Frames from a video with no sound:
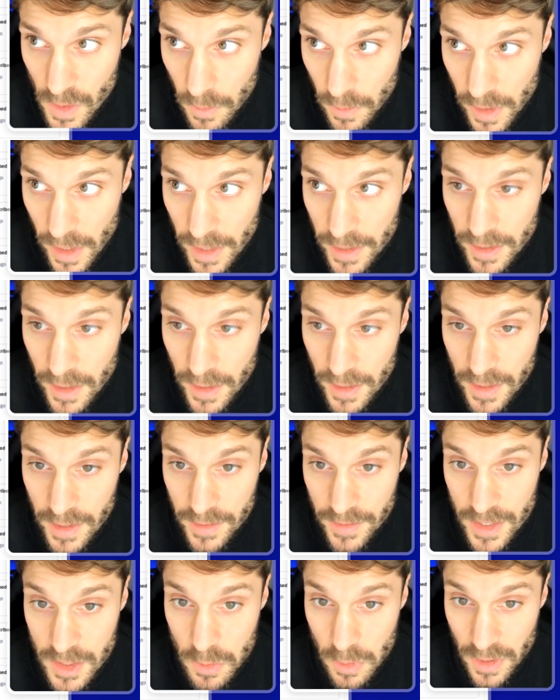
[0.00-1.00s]
Okay,
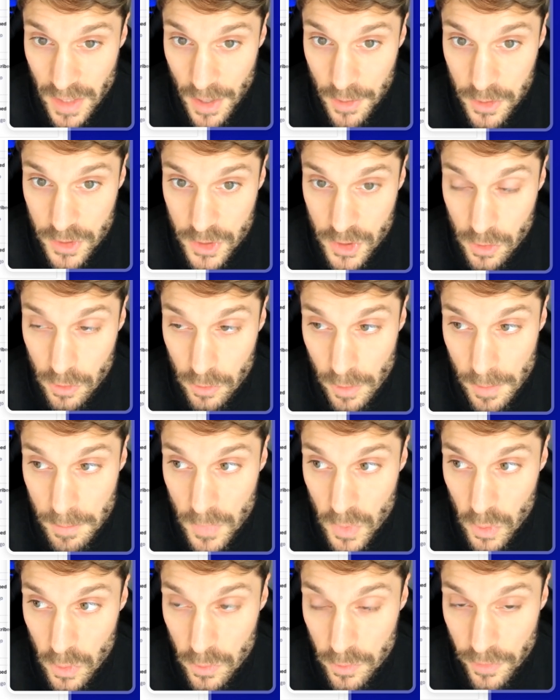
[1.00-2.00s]
this will allow you to
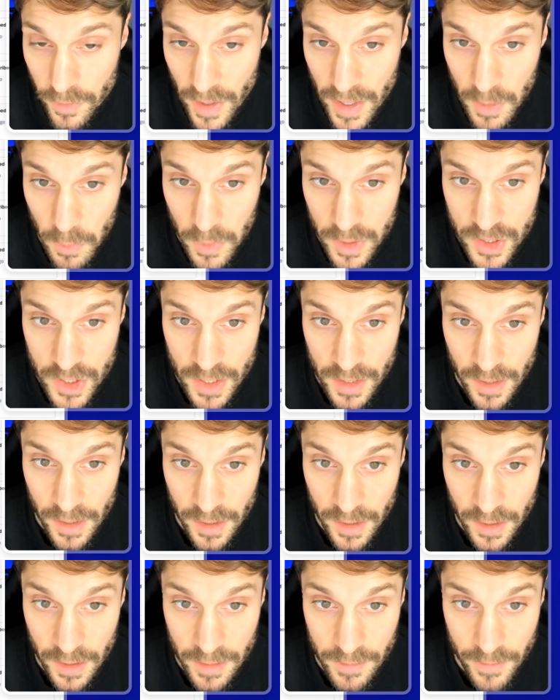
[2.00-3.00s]
remove a widget.
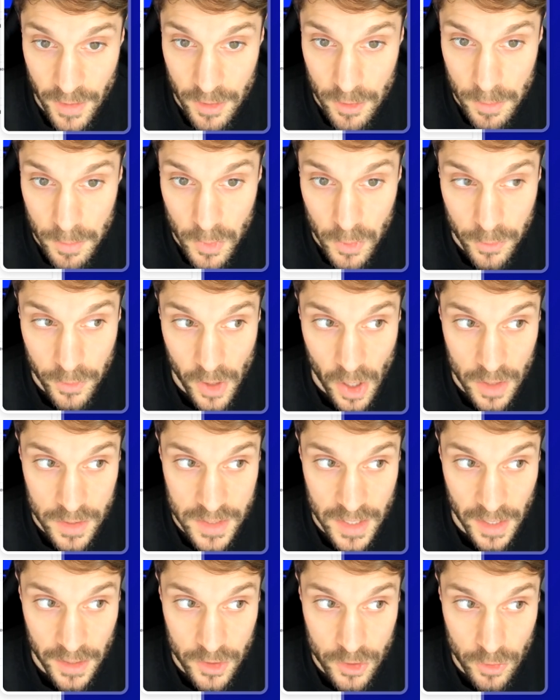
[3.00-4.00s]
If I remove
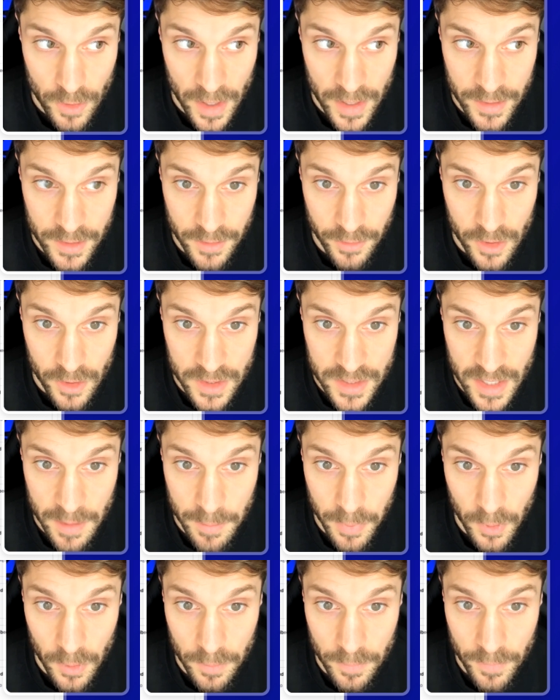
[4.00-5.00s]
contact trends, for
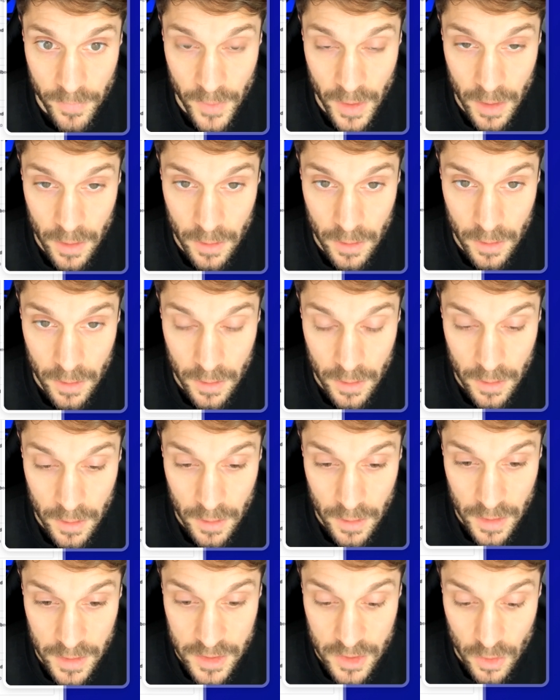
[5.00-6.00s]
example,
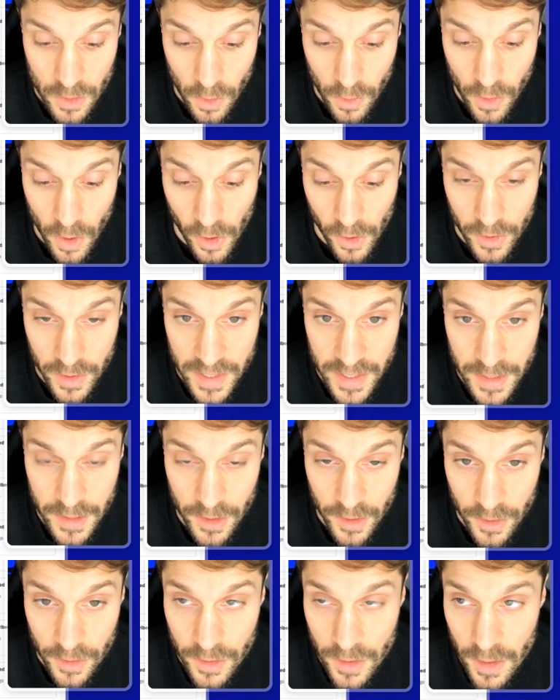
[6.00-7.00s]
it's no longer
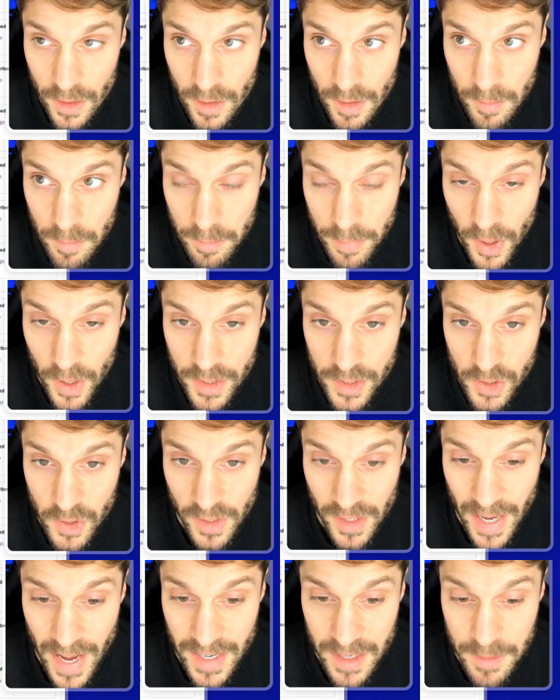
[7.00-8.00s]
here, but you
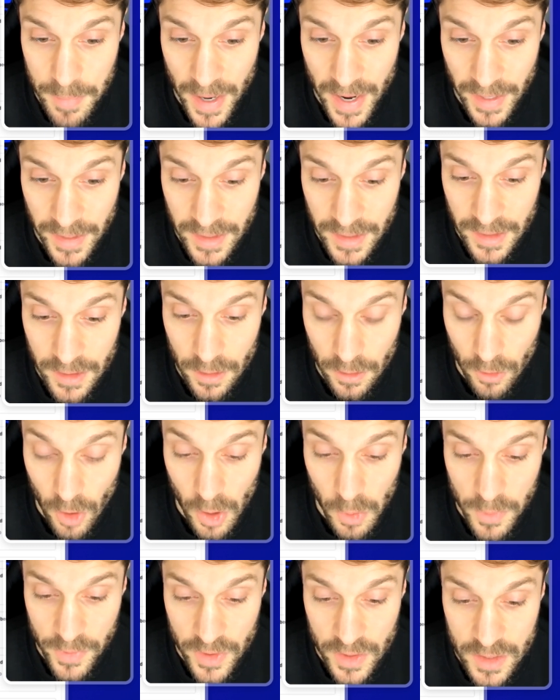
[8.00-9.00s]
can add it back in
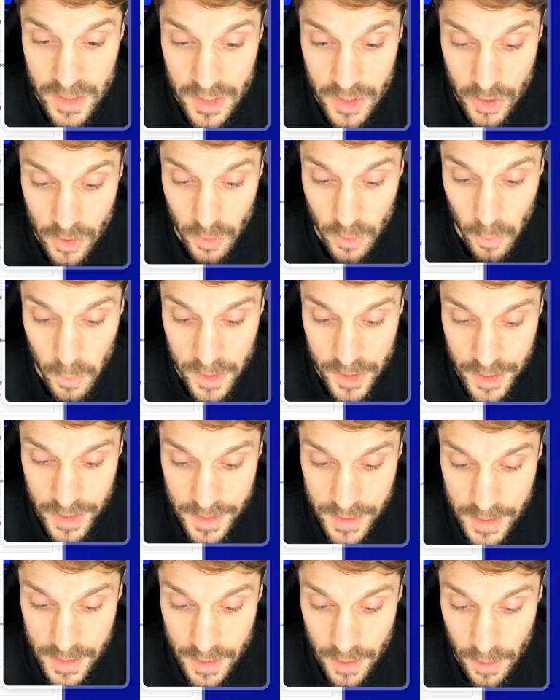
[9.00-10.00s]
along with additional
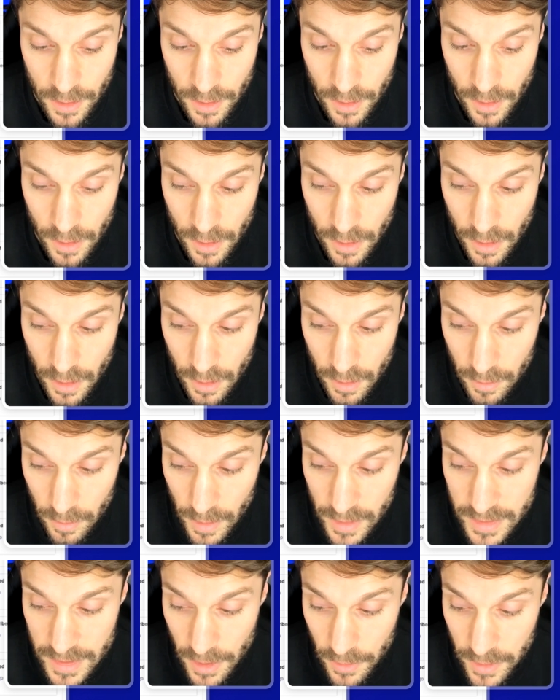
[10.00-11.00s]
widgets
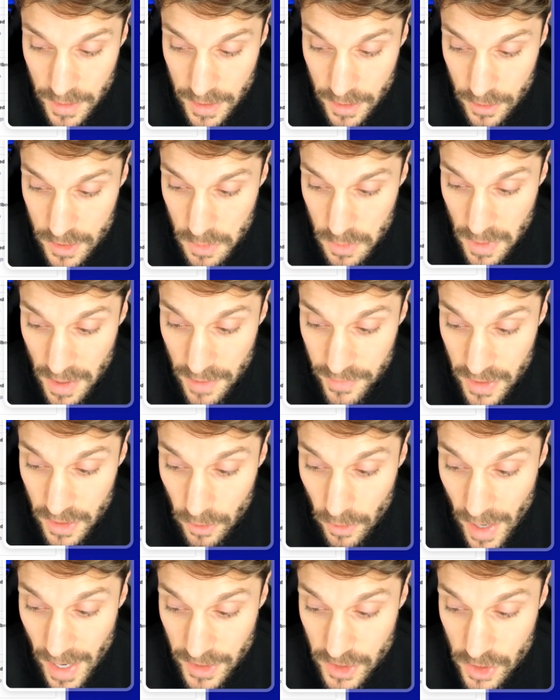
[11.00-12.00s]
right down here. So we have
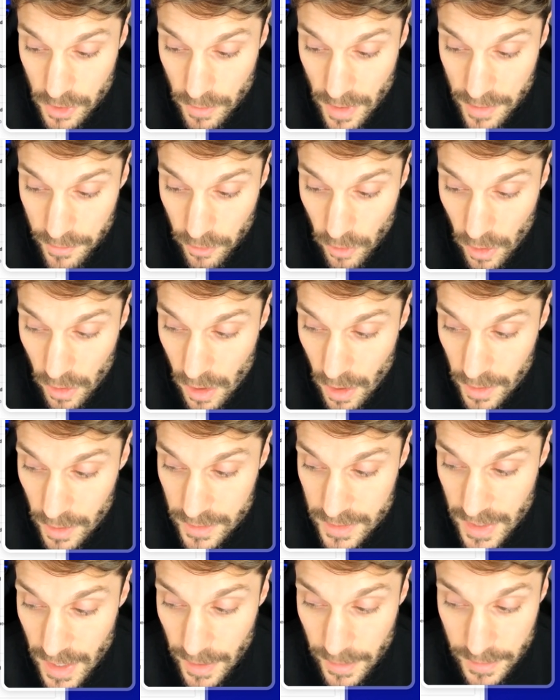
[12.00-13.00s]
interaction rate for our
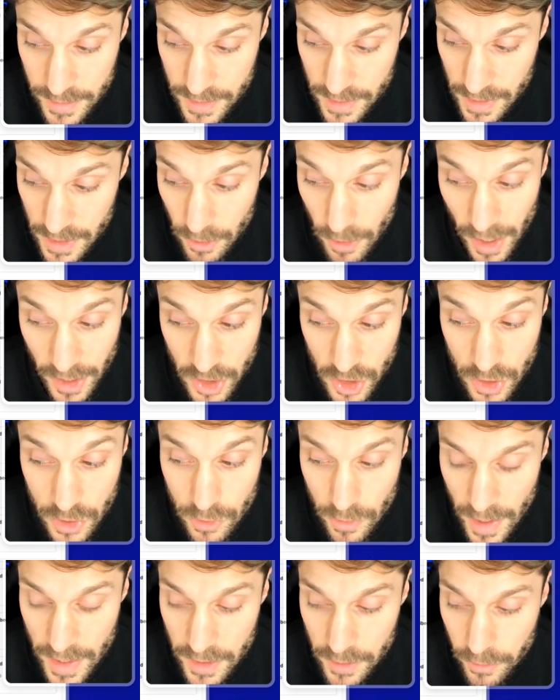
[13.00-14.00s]
contacts, interaction
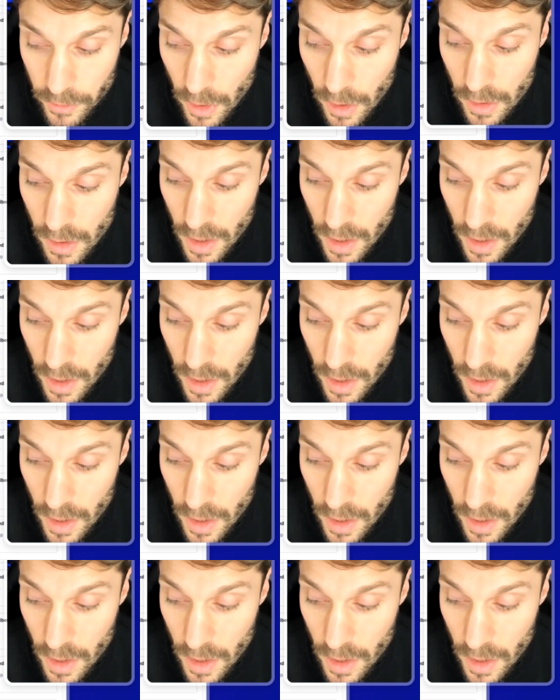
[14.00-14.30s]
trend for our